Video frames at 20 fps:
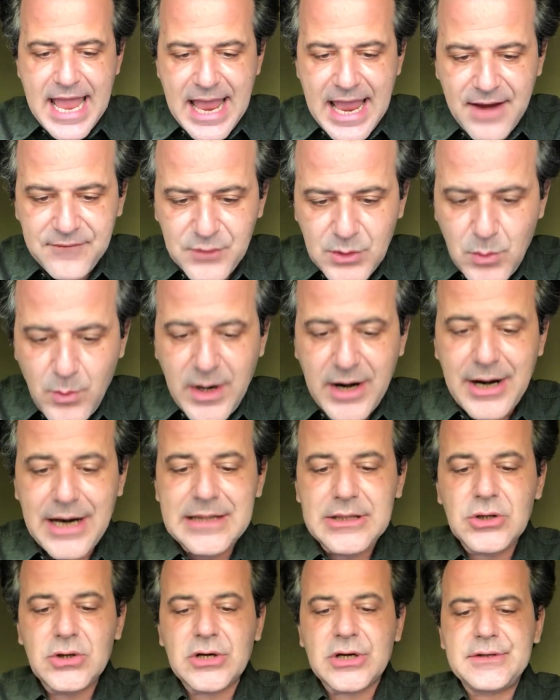Everywhere I
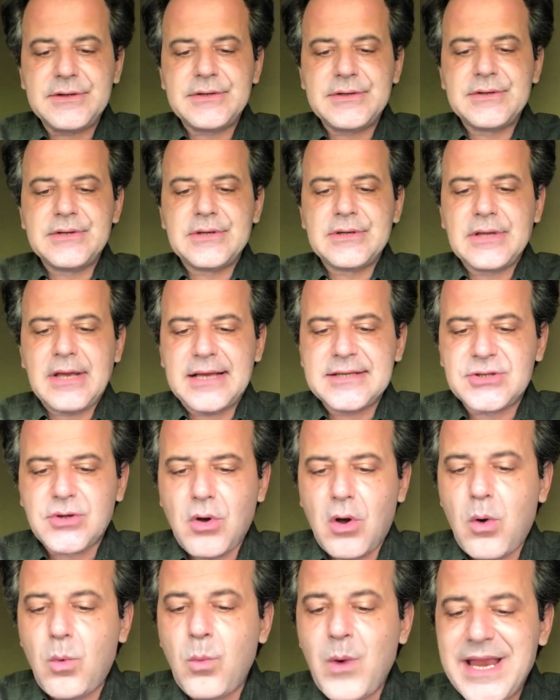looked, I
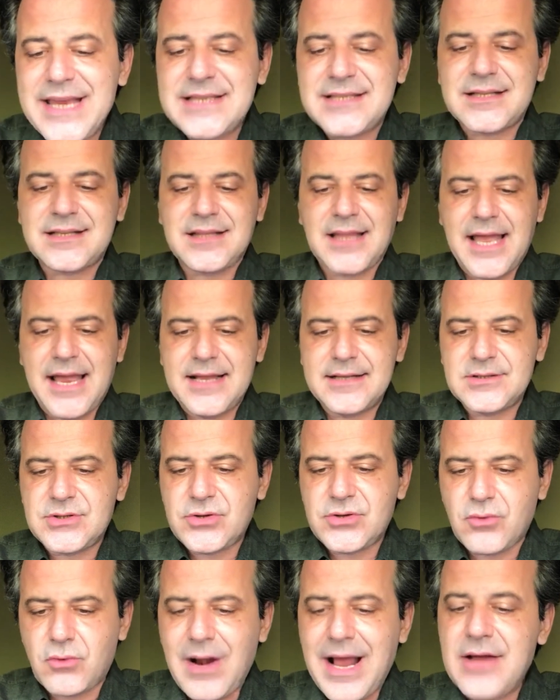saw a wasteland
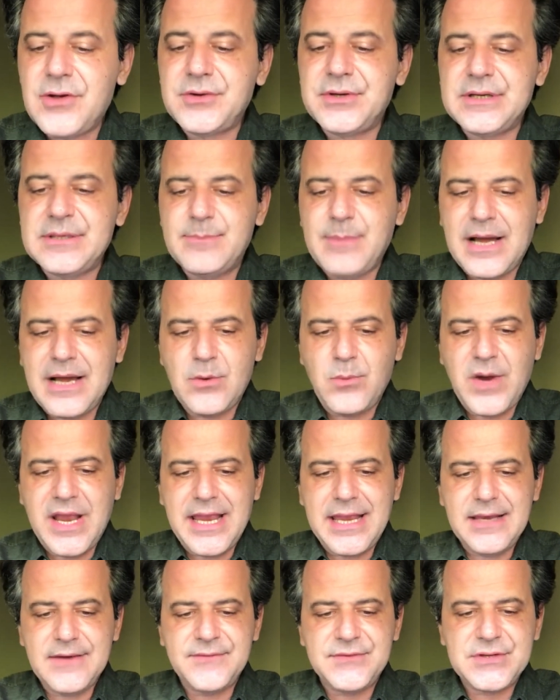surrounded by
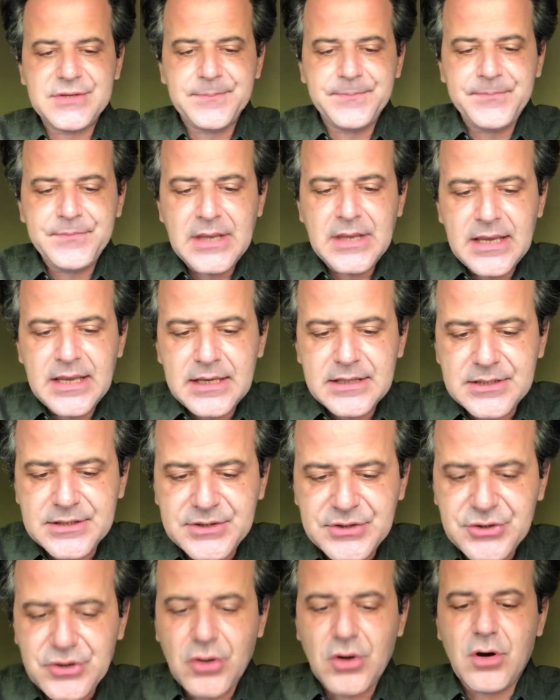waves,
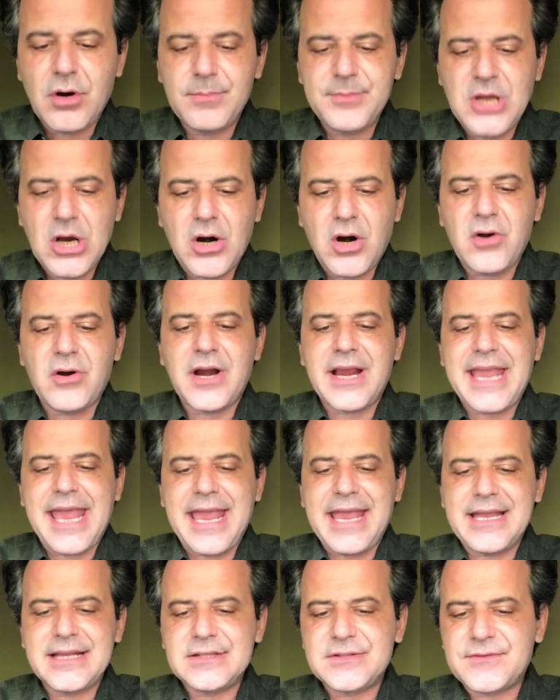disturbed
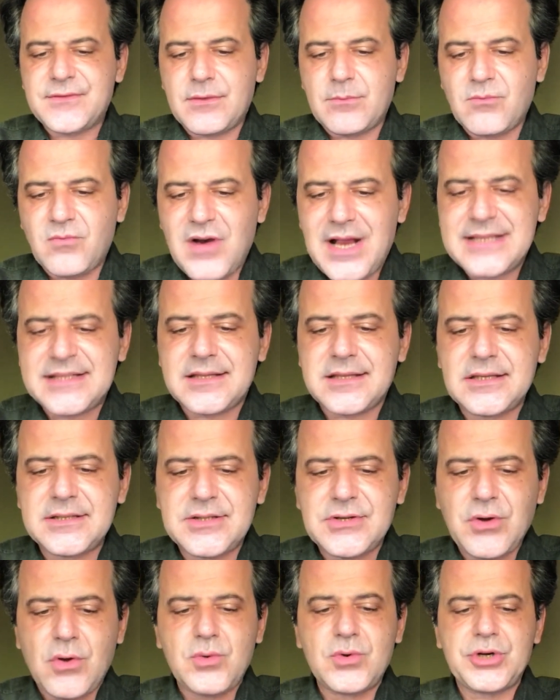hurricanes from
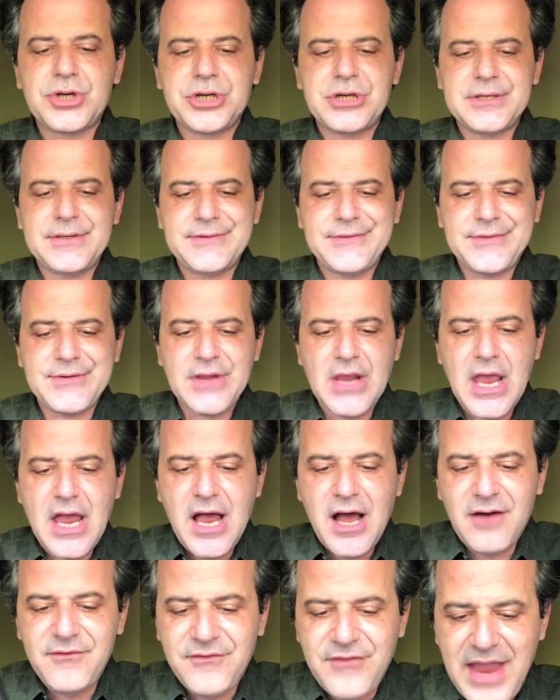restless oceans.
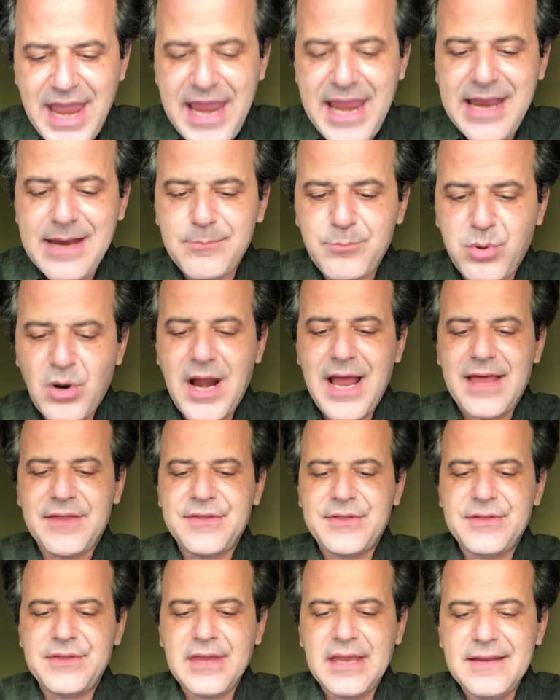A vague
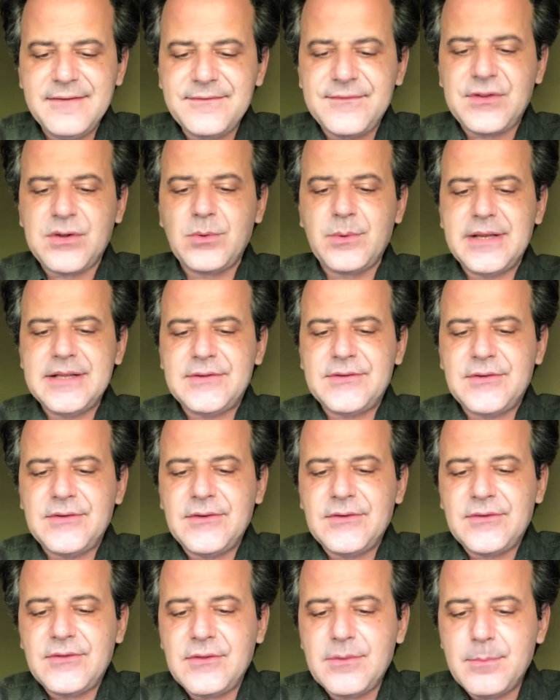breath
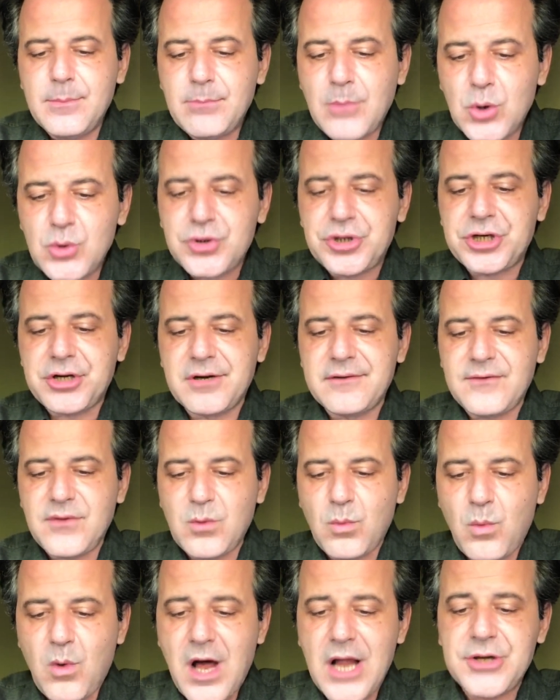influences the motion of the
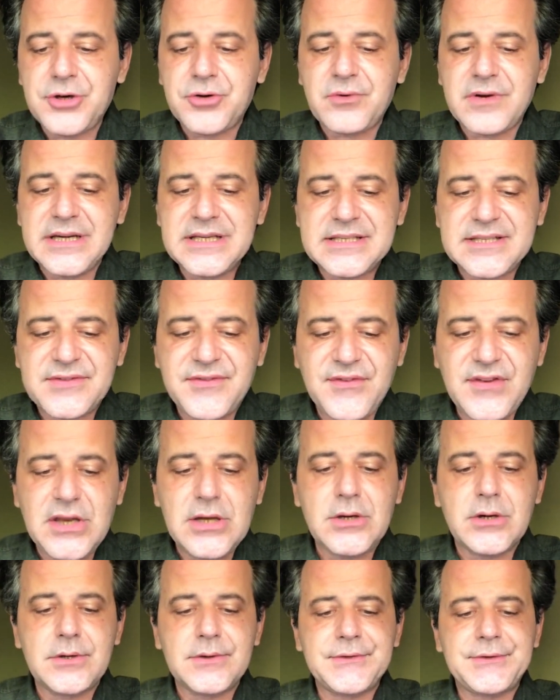wandering
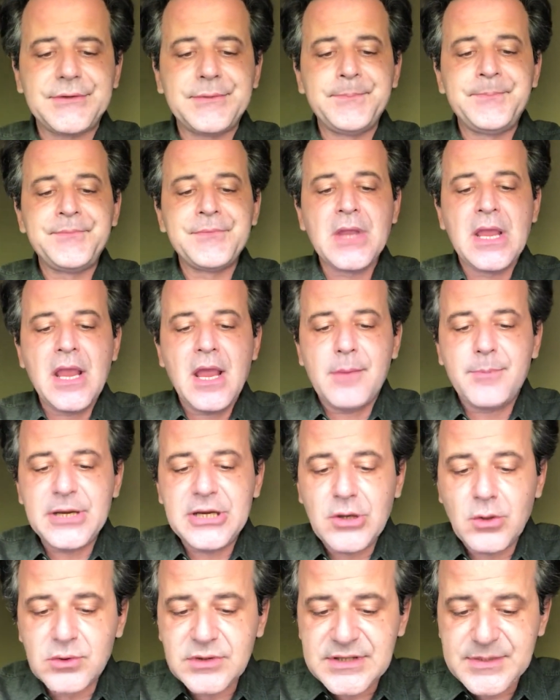spheres but
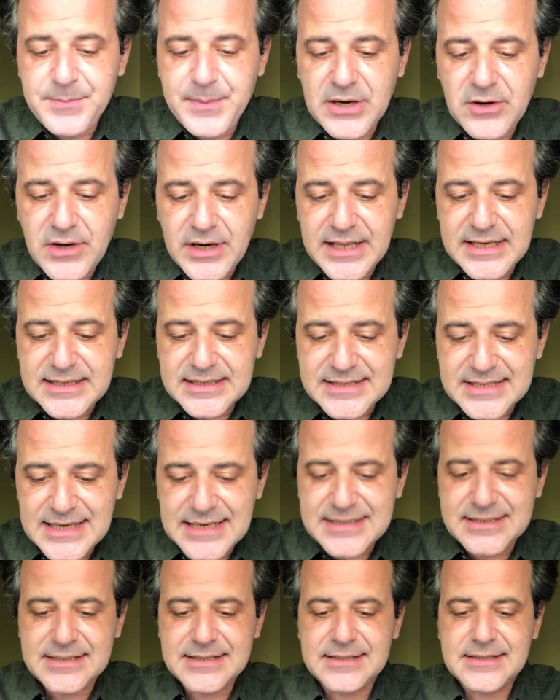no spirit
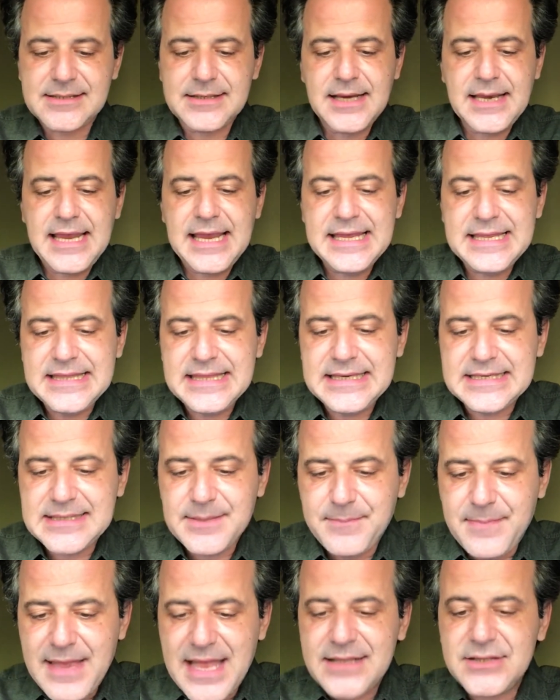exists in these
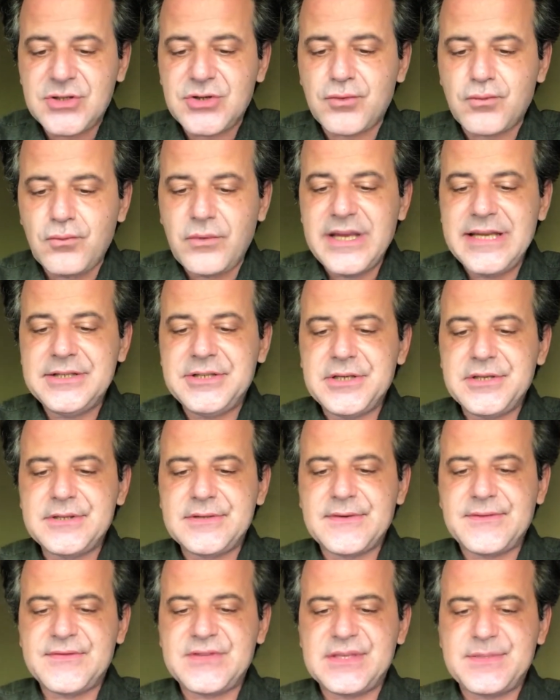immense
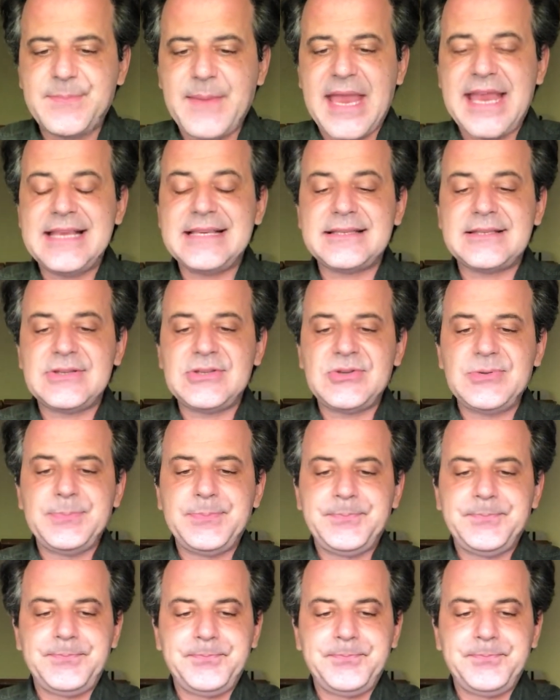regions of space.